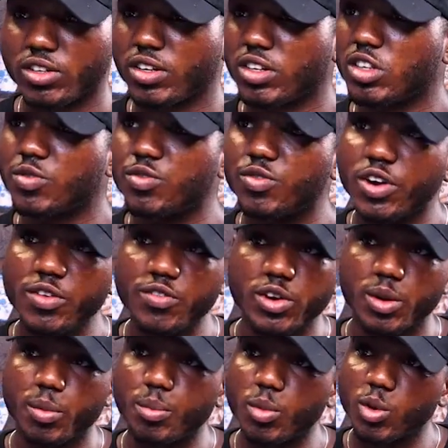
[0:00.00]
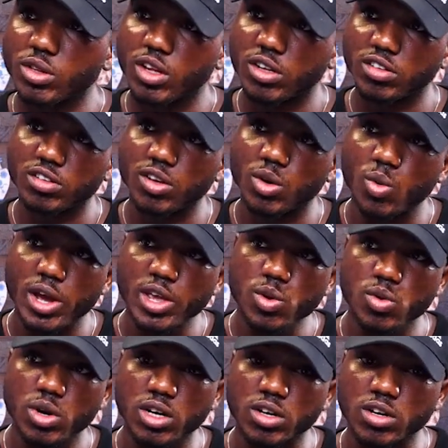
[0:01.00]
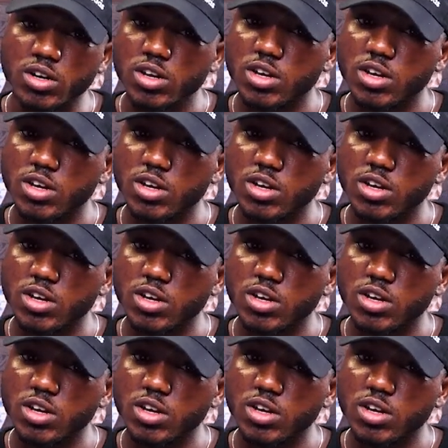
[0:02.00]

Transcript: and it is very, very important that while you are